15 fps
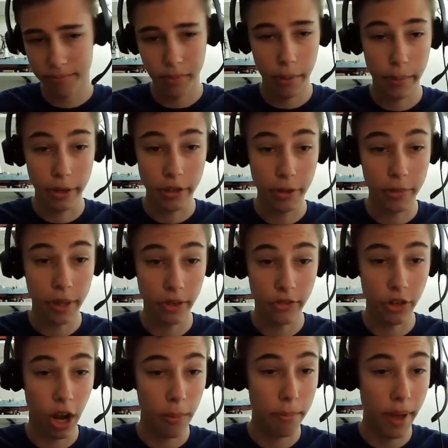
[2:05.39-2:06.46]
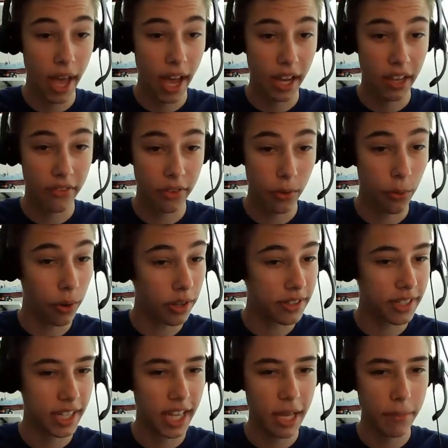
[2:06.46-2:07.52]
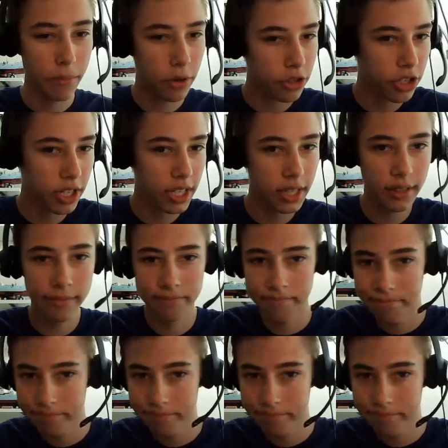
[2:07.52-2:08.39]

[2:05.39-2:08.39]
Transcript: my bishop can drop back if he wants to keep pushing.